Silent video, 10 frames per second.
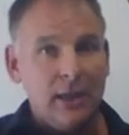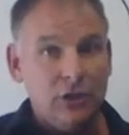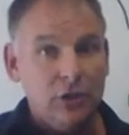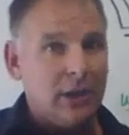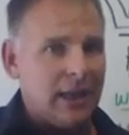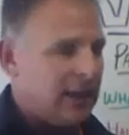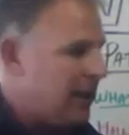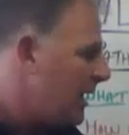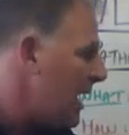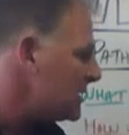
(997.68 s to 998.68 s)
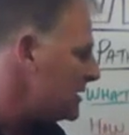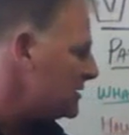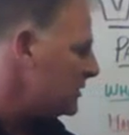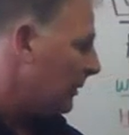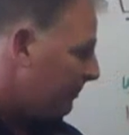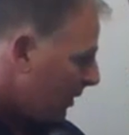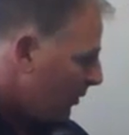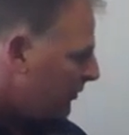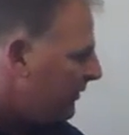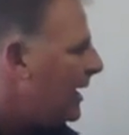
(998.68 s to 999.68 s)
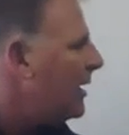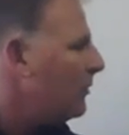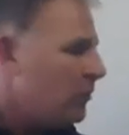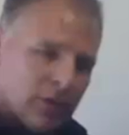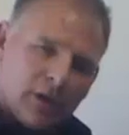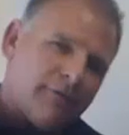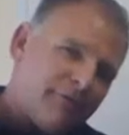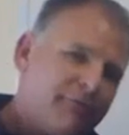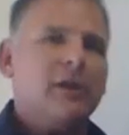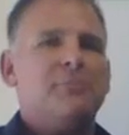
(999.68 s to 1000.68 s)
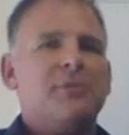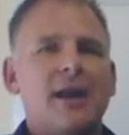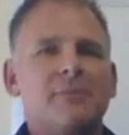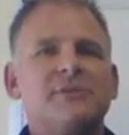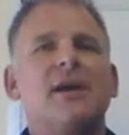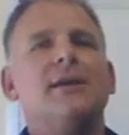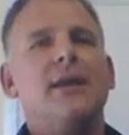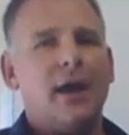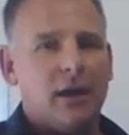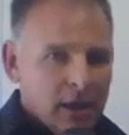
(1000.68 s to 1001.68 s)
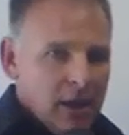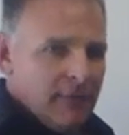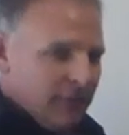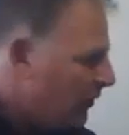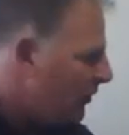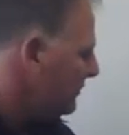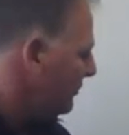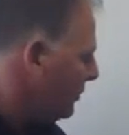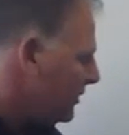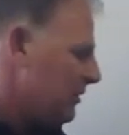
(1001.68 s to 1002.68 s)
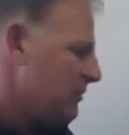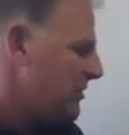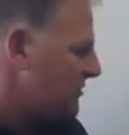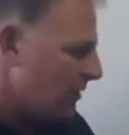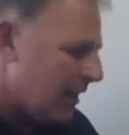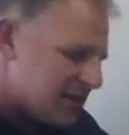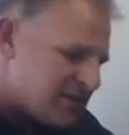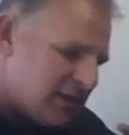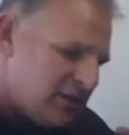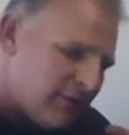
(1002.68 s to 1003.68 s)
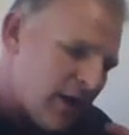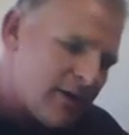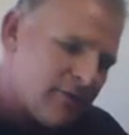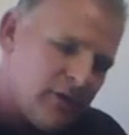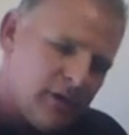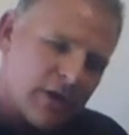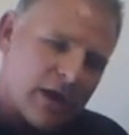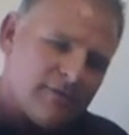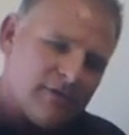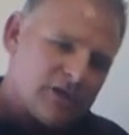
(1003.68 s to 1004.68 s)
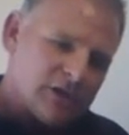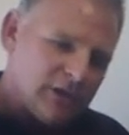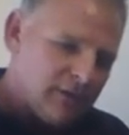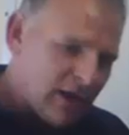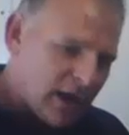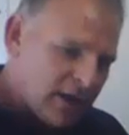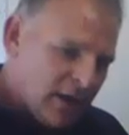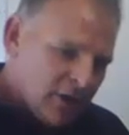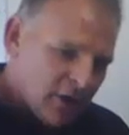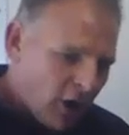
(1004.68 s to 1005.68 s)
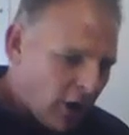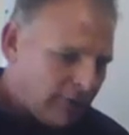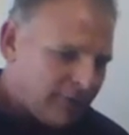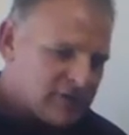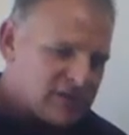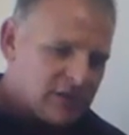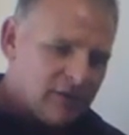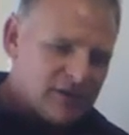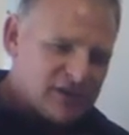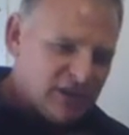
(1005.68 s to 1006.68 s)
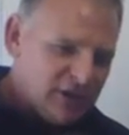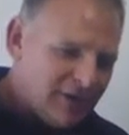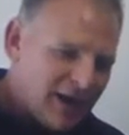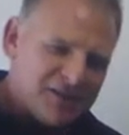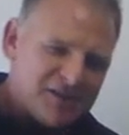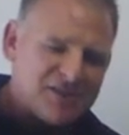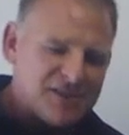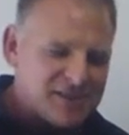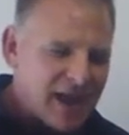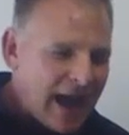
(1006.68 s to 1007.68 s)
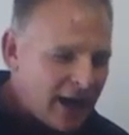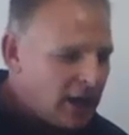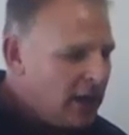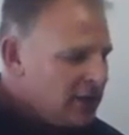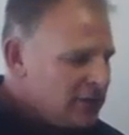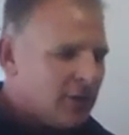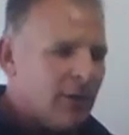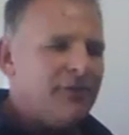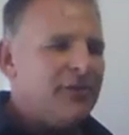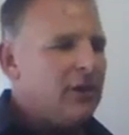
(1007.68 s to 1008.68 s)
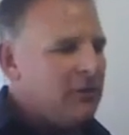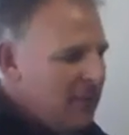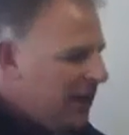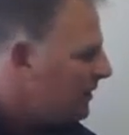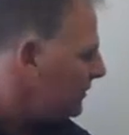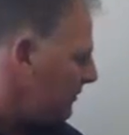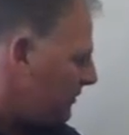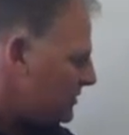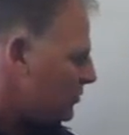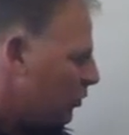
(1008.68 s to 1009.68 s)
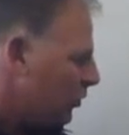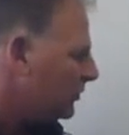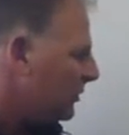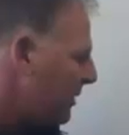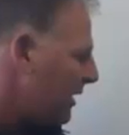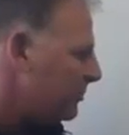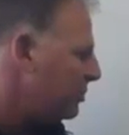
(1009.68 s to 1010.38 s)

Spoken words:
and you can't get access to them. Well, now we're going to flip that upside down. For those of you that are just, like I said, you've got a vision, you've got a heart for service, and you've got this desire to go out there and make this world a better